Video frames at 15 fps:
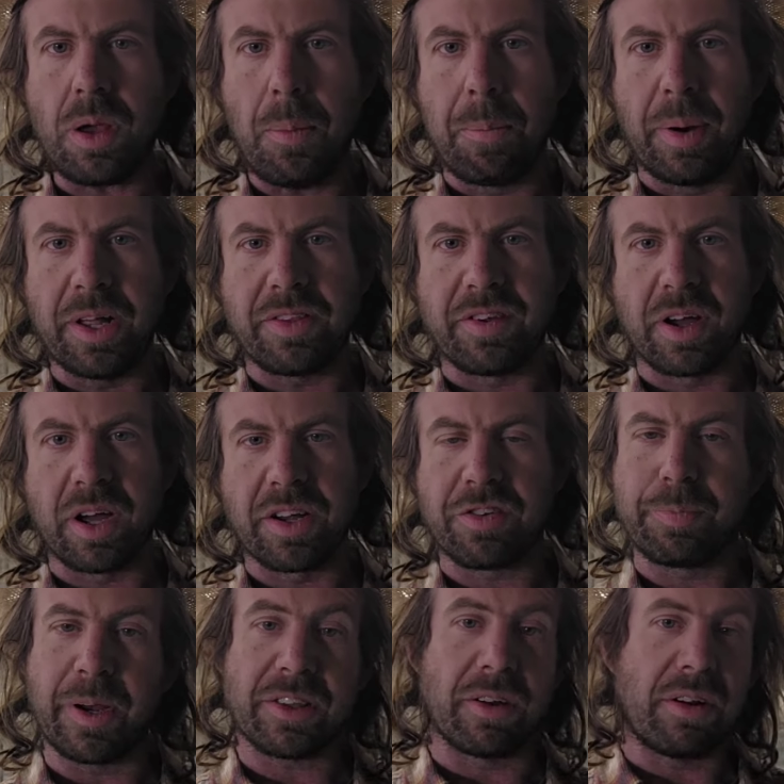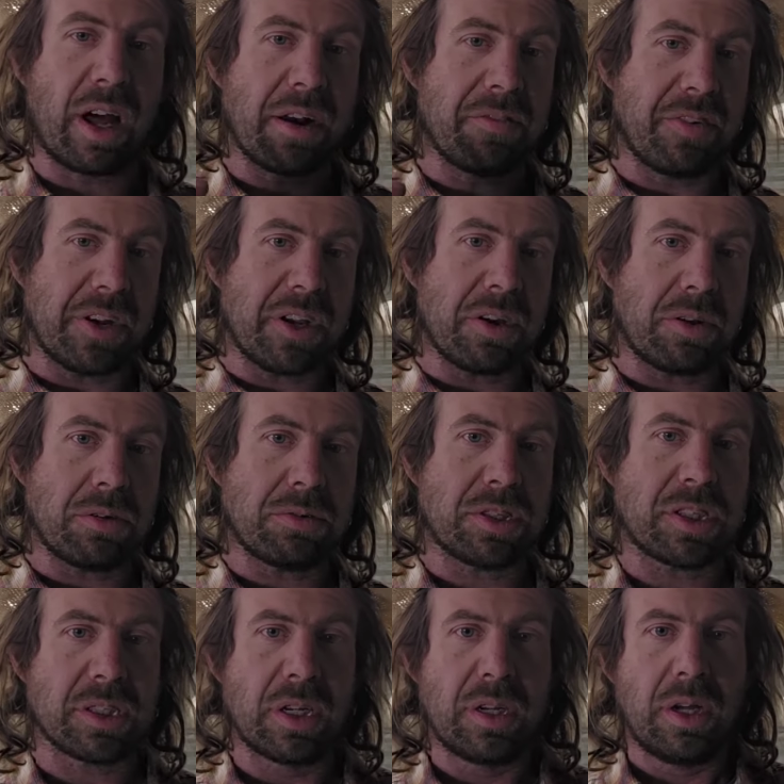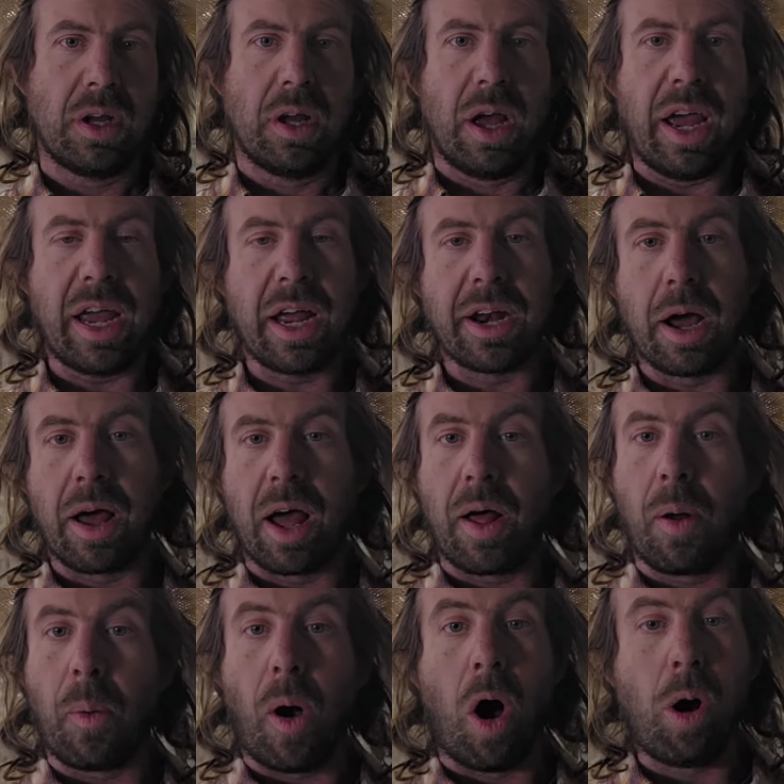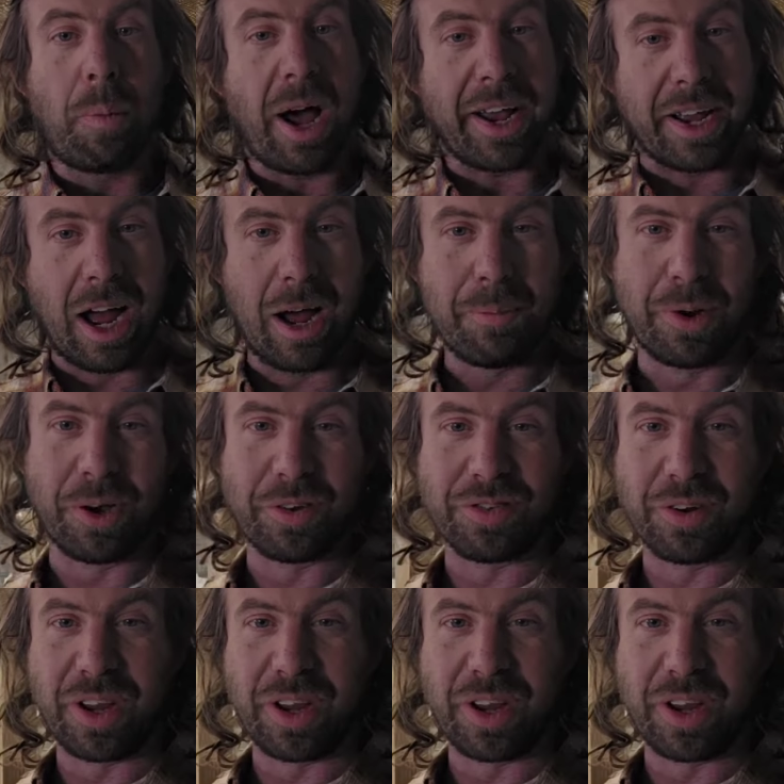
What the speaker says: but expect a lot of videos and all my compost.